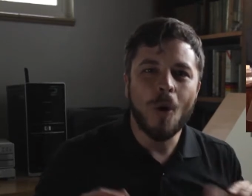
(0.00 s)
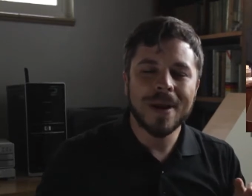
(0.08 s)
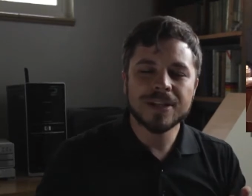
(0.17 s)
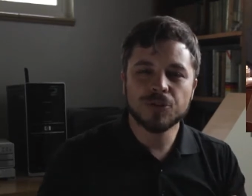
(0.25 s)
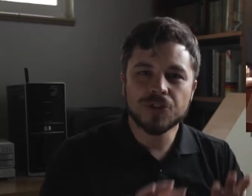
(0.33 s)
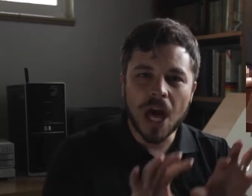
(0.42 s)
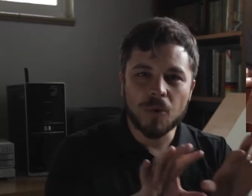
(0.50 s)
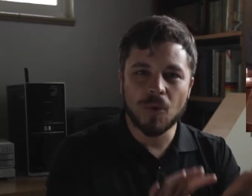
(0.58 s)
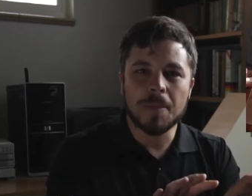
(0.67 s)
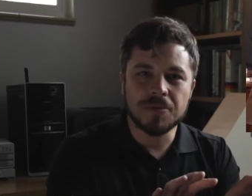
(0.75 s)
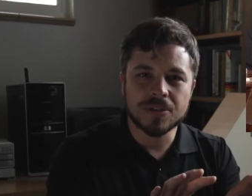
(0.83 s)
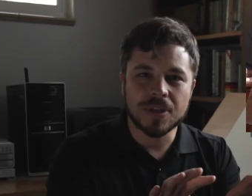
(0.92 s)
going to that
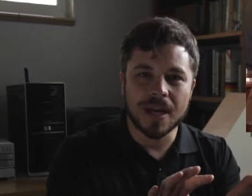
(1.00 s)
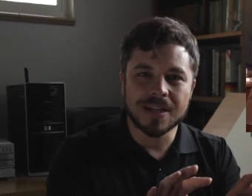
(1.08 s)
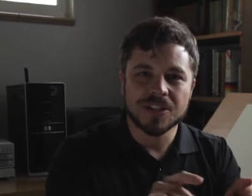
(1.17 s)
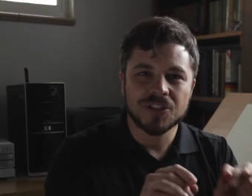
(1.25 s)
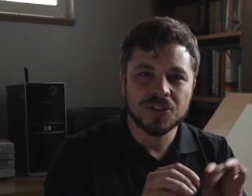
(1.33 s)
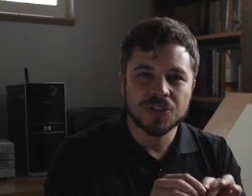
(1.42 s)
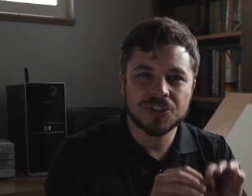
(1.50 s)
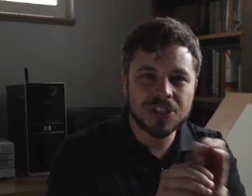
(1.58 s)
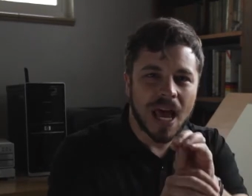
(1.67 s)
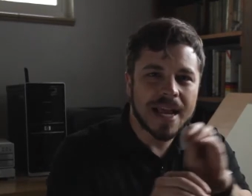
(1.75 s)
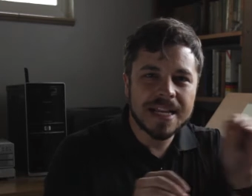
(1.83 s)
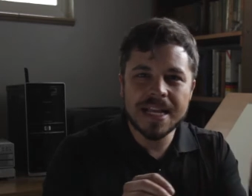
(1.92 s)
website,
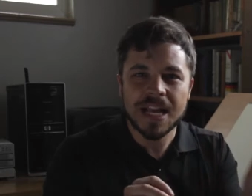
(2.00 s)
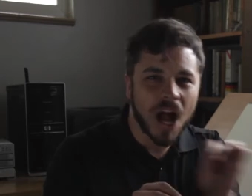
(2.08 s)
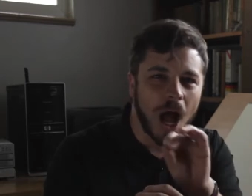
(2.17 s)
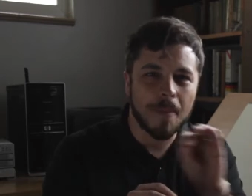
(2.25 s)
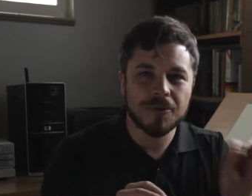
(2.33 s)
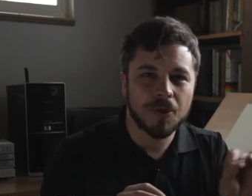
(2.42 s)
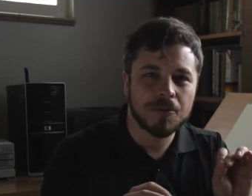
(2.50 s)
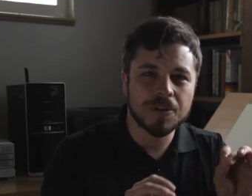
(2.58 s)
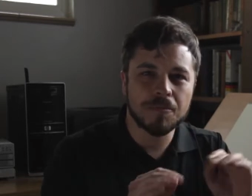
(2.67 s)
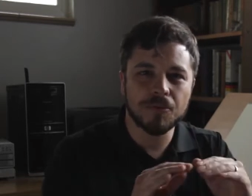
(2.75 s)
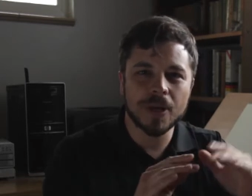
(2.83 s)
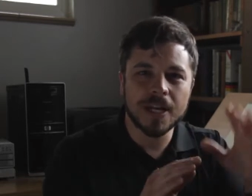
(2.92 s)
signing up. There was a
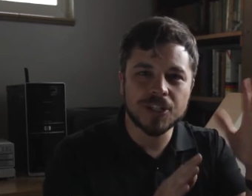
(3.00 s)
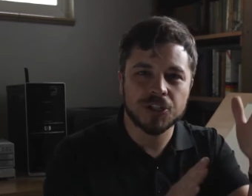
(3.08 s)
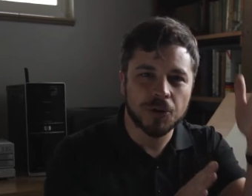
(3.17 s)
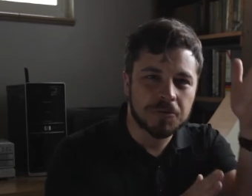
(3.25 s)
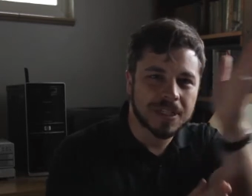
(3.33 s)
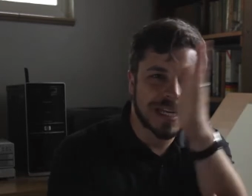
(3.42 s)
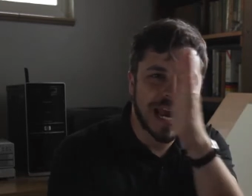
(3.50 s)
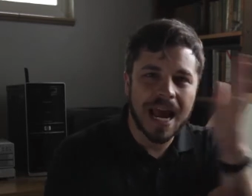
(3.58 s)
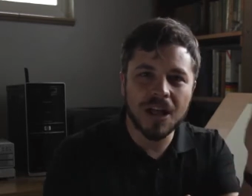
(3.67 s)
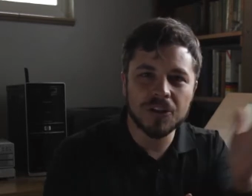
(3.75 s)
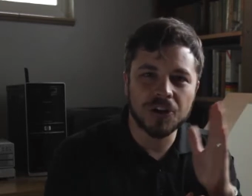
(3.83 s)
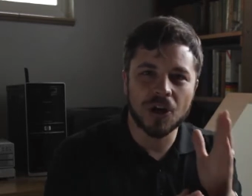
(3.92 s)
place, there was a
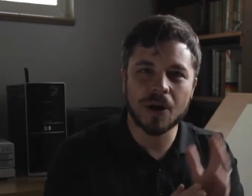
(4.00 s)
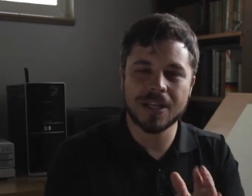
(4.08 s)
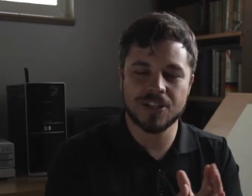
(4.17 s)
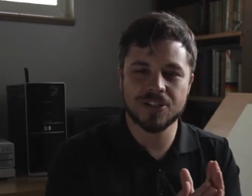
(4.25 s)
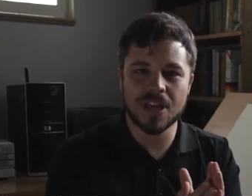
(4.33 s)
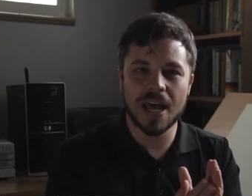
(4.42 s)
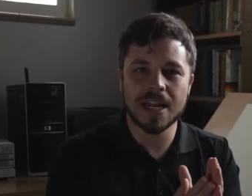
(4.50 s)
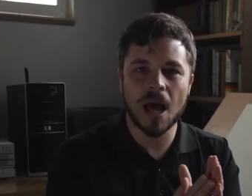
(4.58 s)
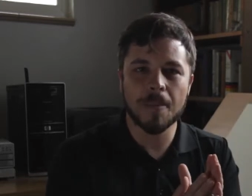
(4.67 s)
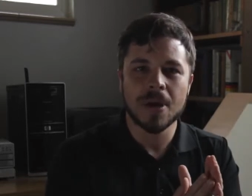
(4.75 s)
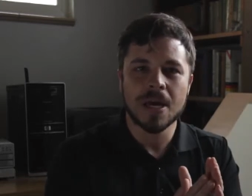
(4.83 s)
calendar, I could sign up.